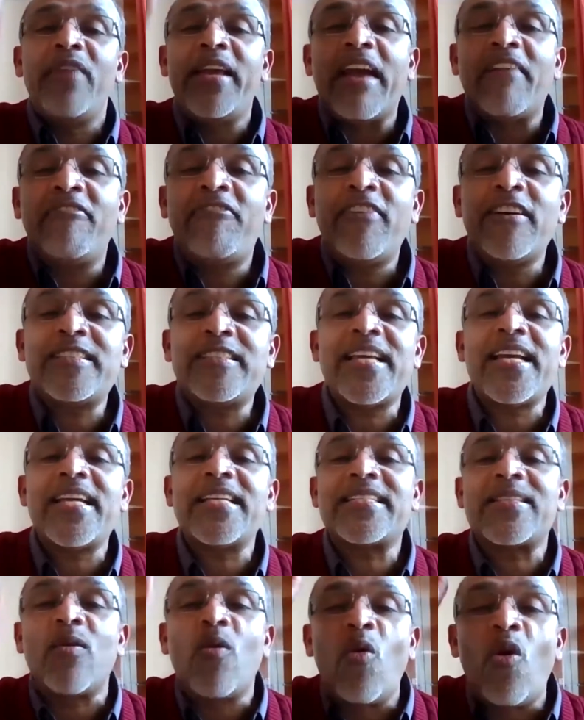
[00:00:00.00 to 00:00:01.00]

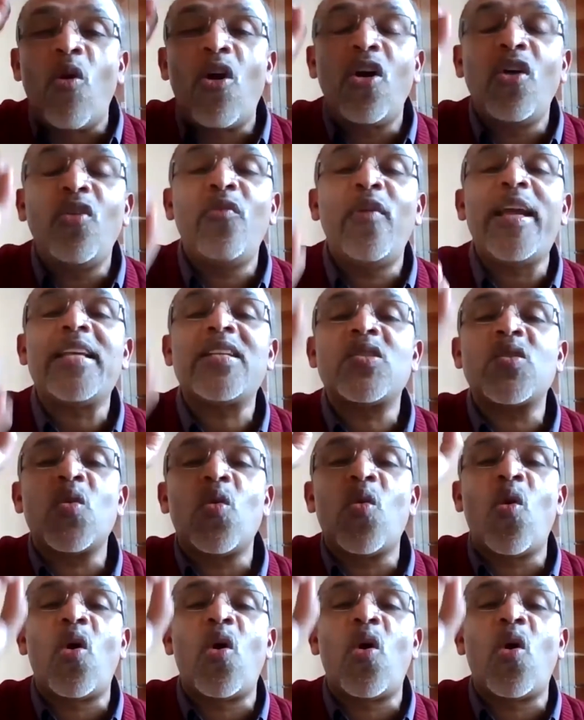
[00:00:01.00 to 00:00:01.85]
emphasize always